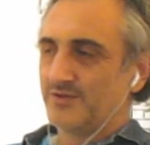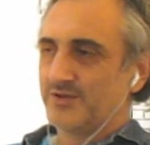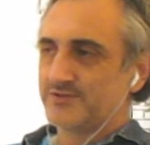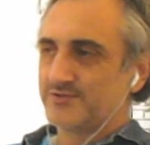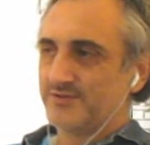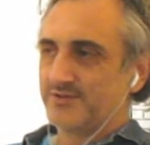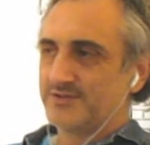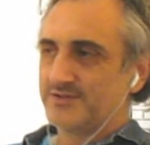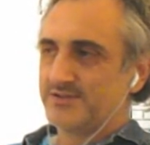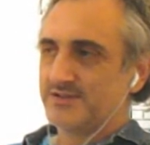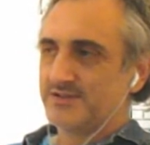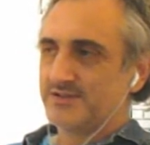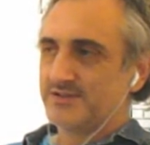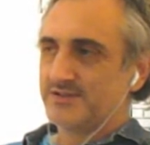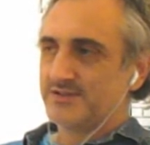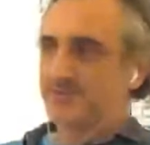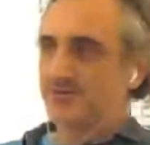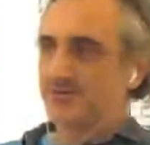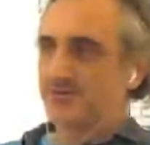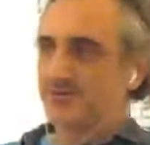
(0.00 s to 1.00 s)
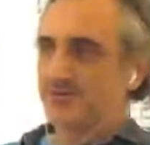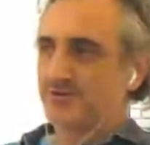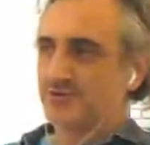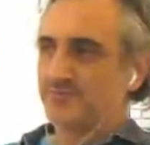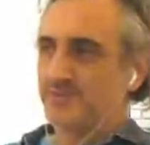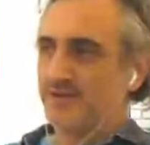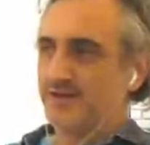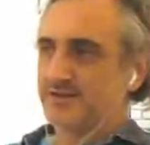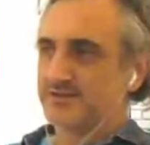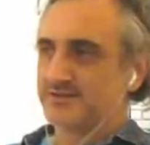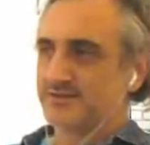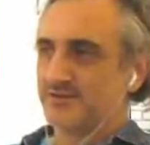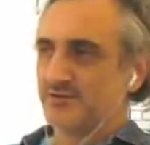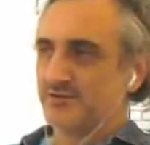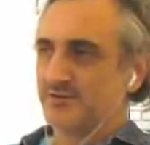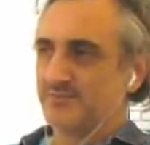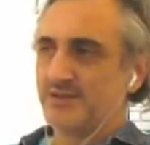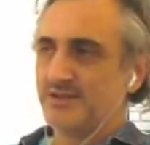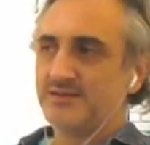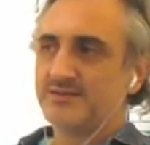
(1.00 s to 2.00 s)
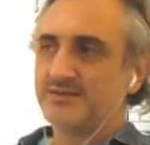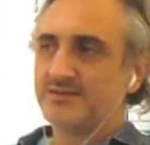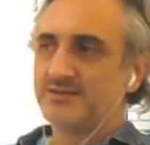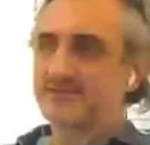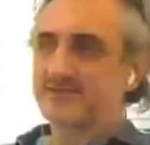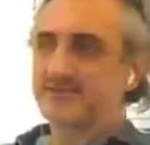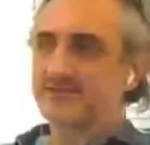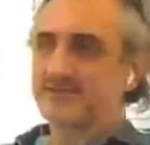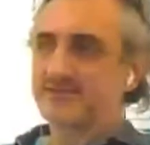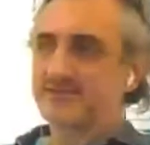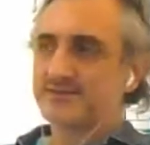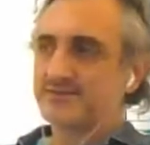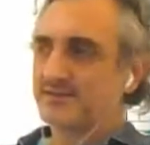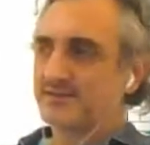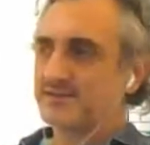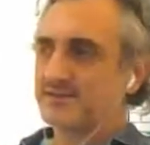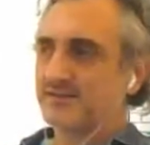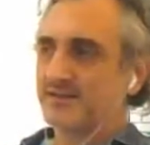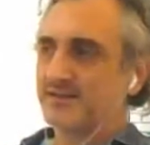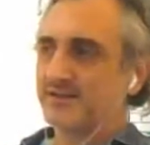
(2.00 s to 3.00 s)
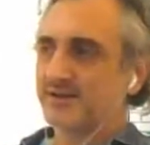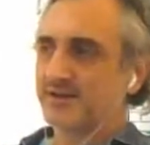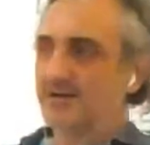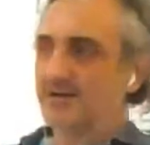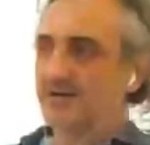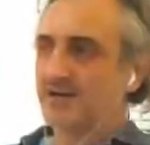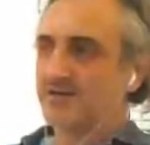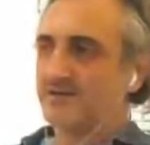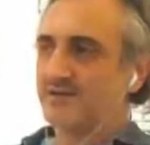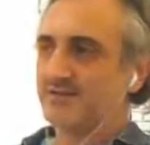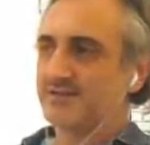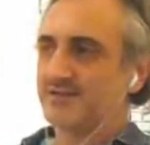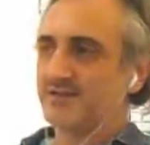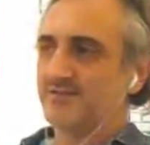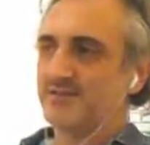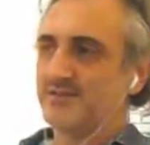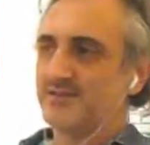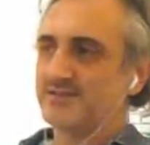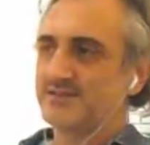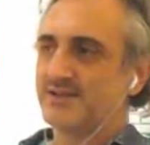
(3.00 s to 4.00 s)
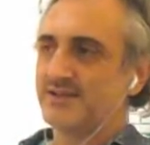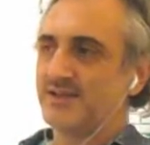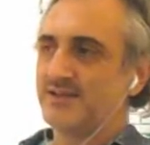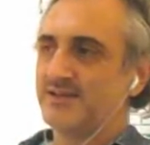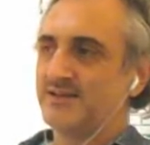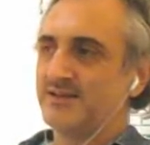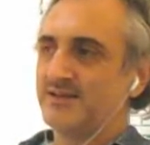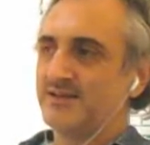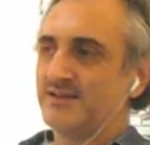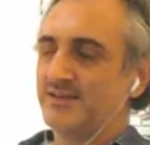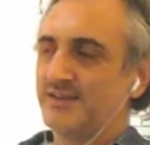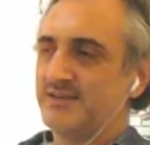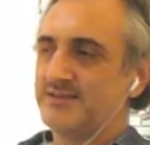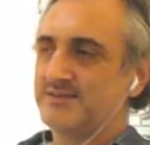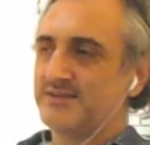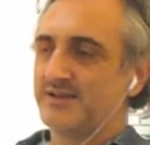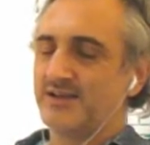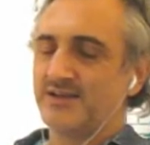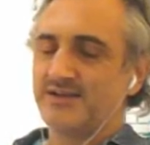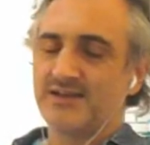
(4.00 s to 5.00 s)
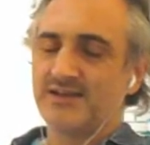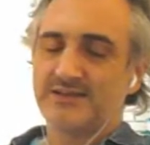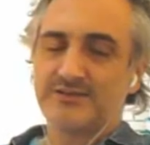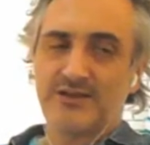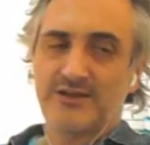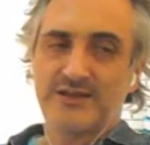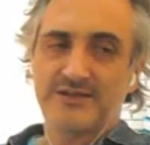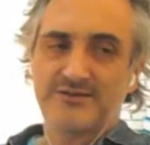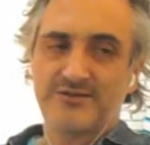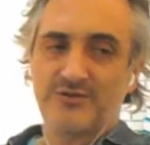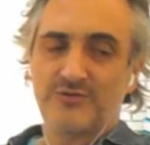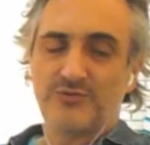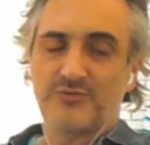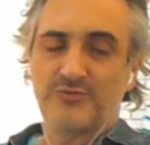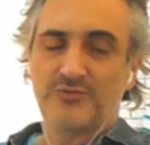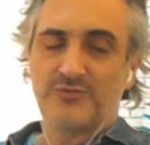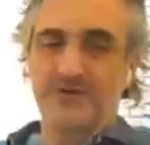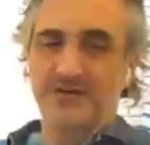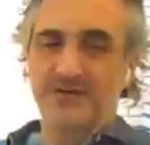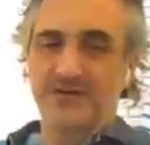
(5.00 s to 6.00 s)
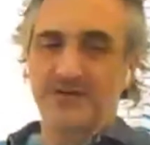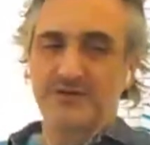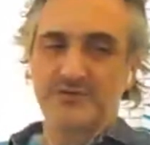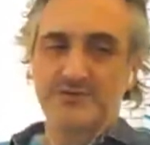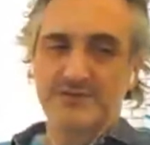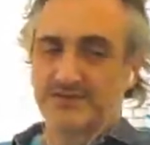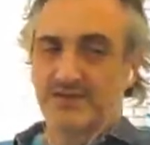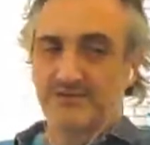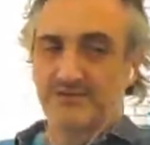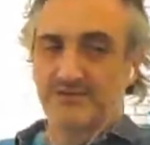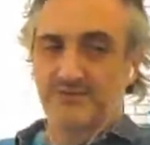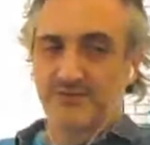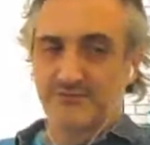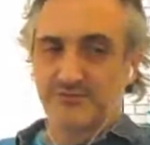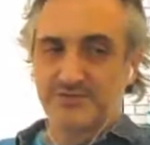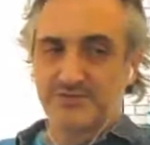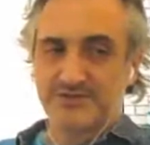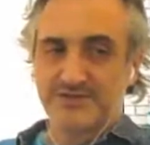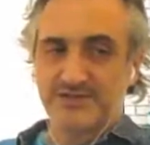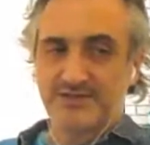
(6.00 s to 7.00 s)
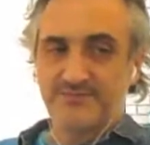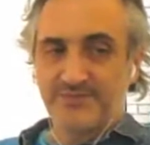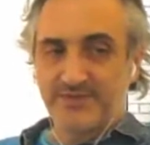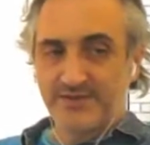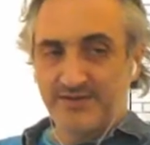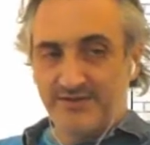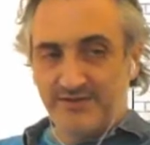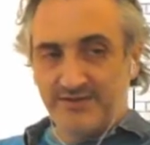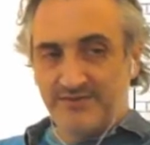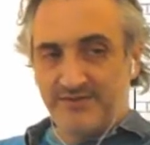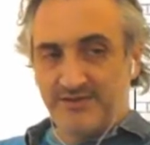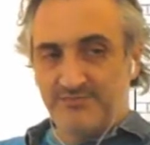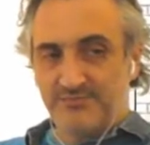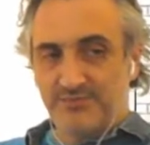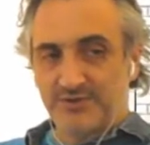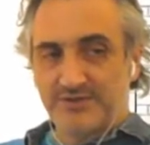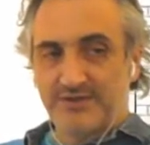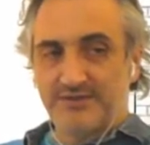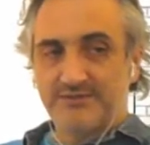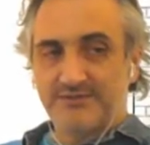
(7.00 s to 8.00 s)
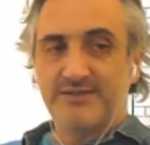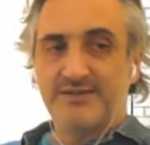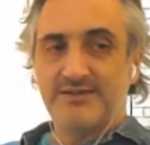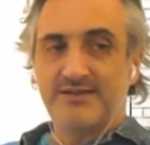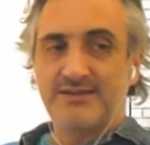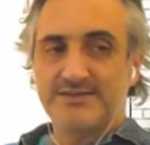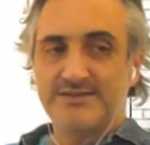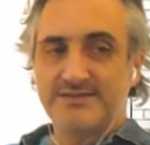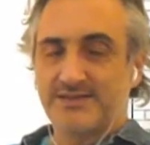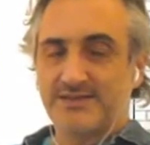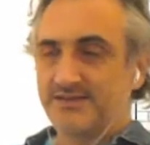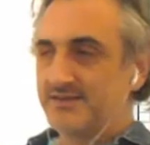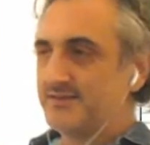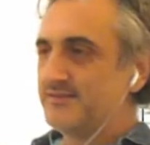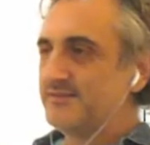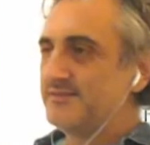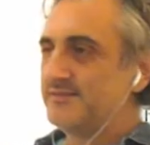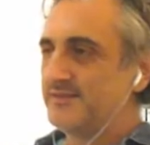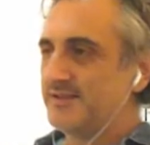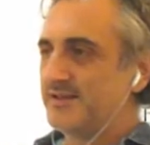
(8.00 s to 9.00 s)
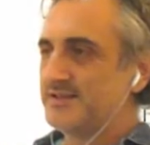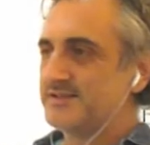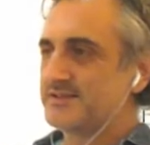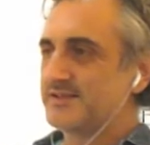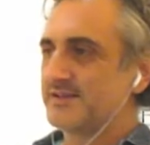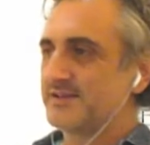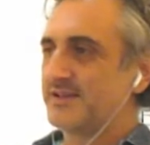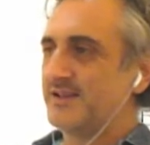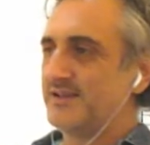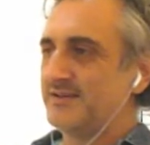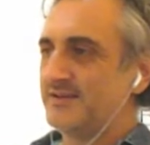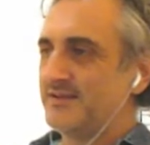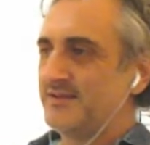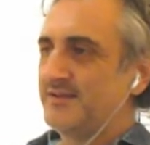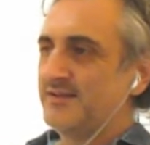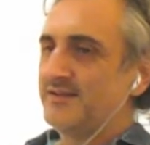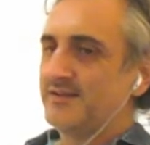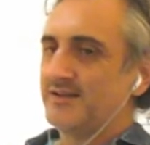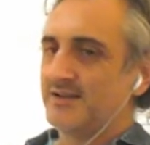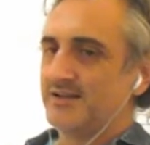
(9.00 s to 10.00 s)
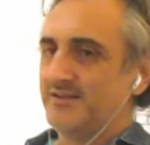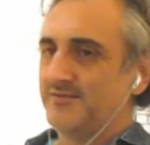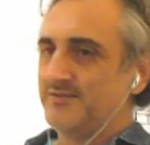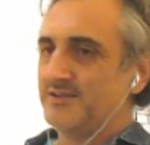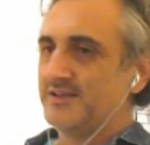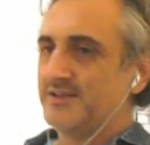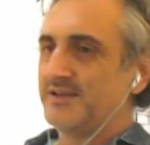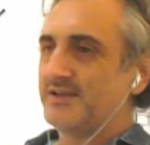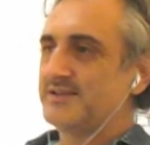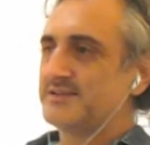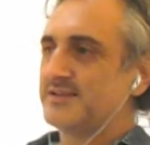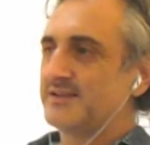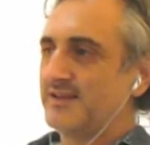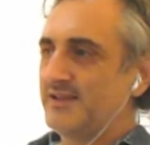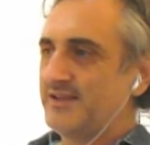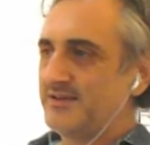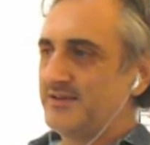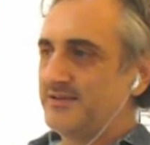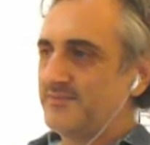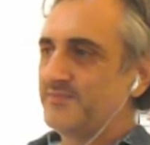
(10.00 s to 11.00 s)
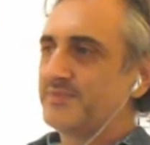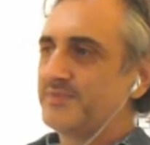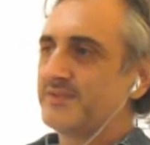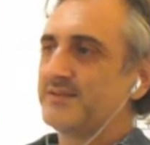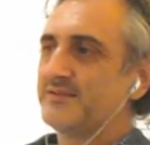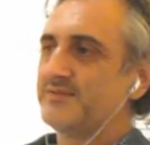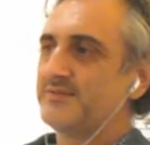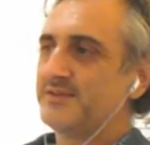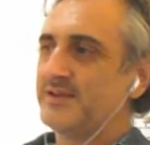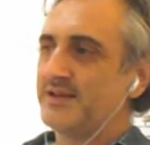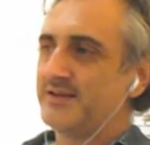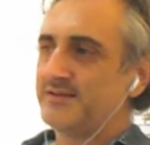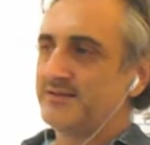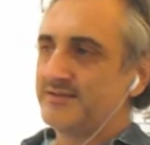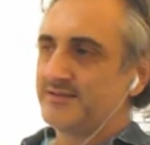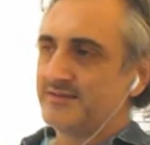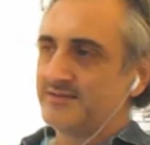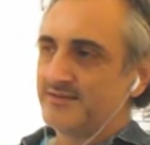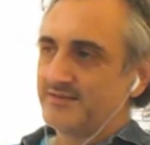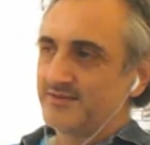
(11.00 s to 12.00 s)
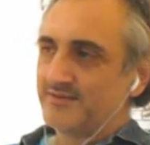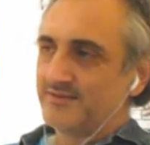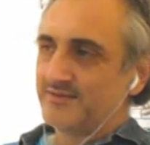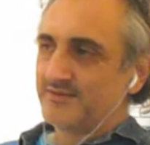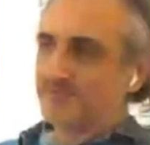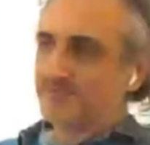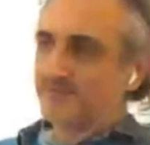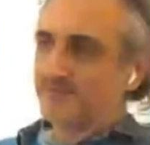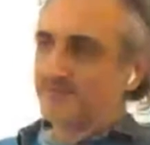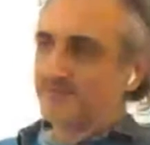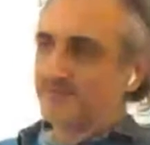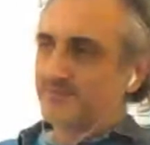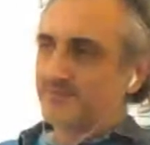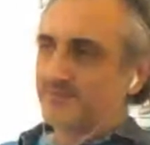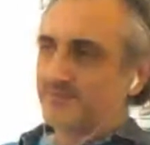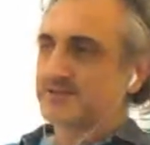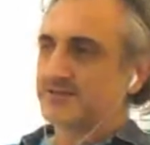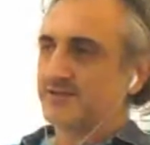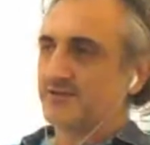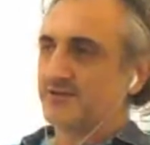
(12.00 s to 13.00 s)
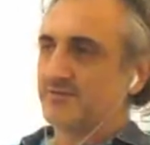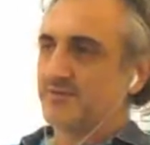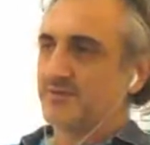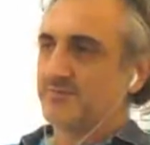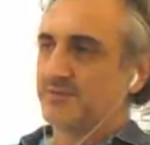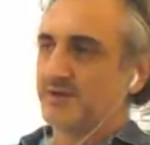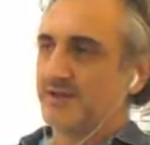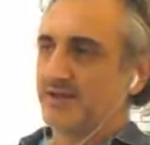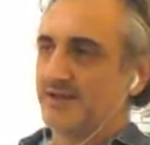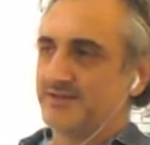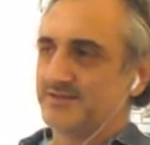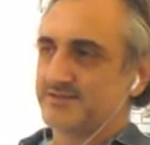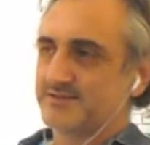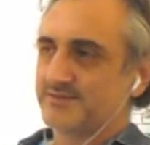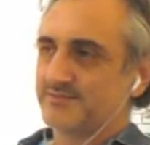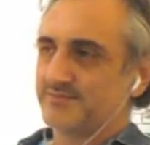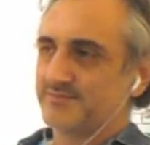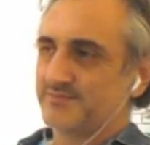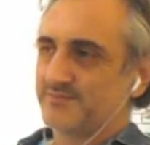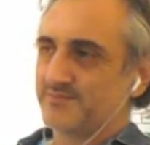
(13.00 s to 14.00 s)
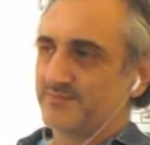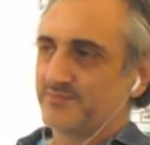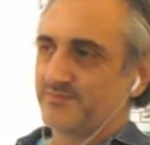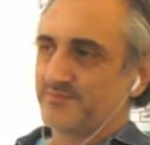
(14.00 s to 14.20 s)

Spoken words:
Okay, so this is because of Miller's theorem. It's irrelevant if this gain is the gain at a low frequency or at high frequency. The important thing is that there is a gain, and if there is a gain, then Miller's theorem applies.